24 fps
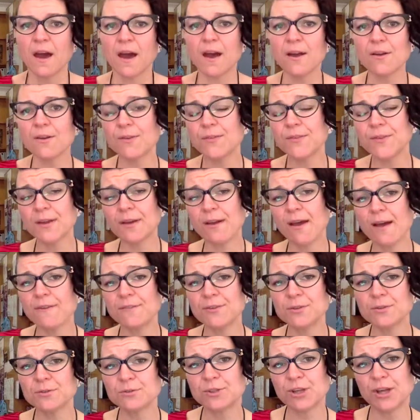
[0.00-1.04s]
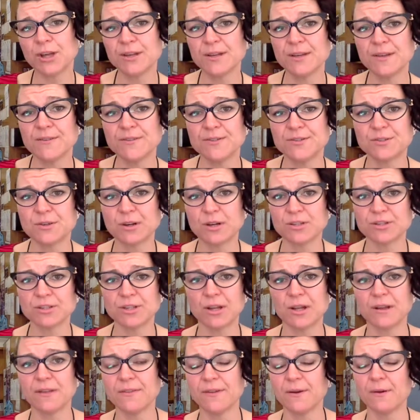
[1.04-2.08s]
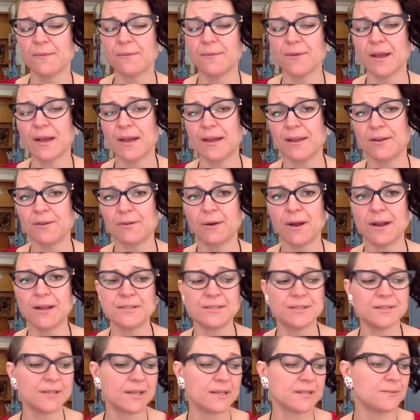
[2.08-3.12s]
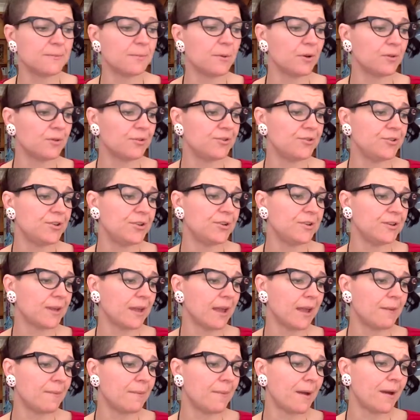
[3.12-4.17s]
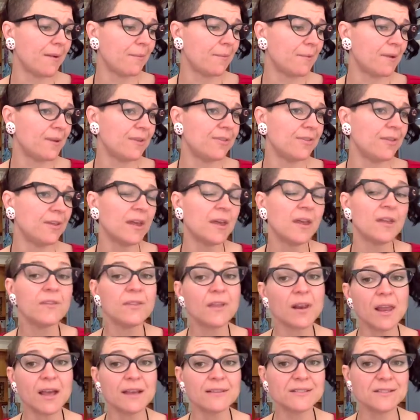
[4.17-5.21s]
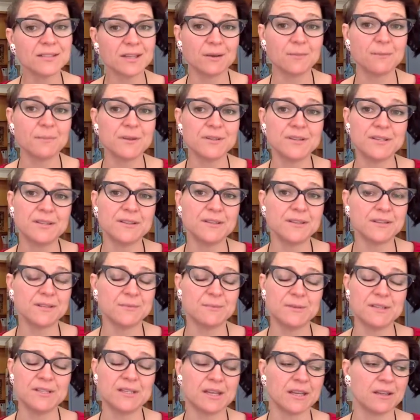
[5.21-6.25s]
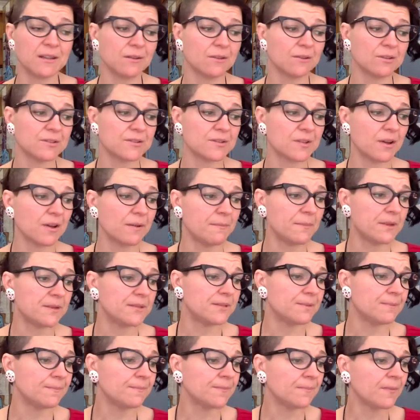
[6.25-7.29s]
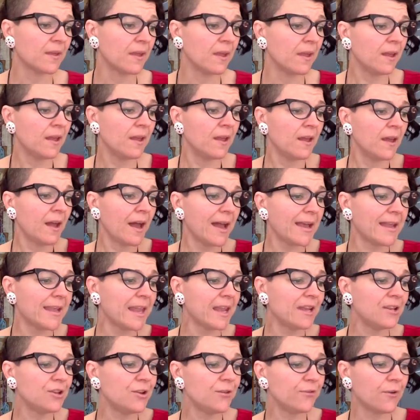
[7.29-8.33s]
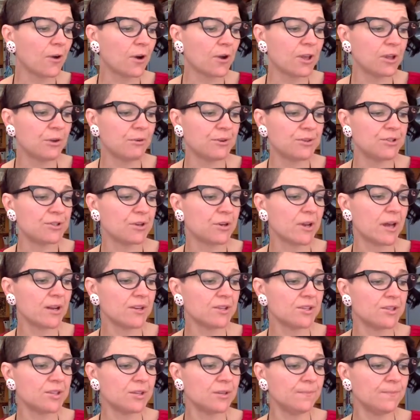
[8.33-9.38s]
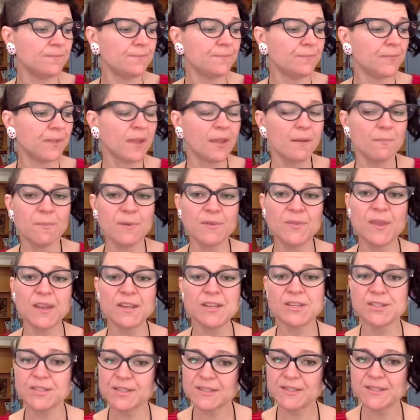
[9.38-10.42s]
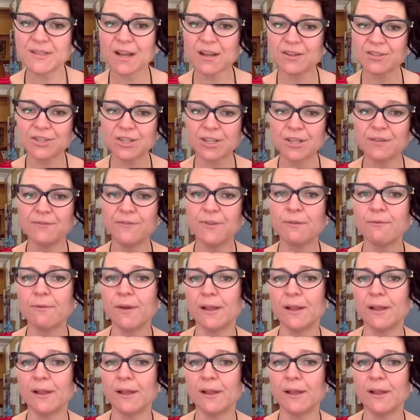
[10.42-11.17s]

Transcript: I also have an alternative structure that a great TASBOL student came up with the last time we did this particular assignment. Again, you've got your introduction, but then your discussion of your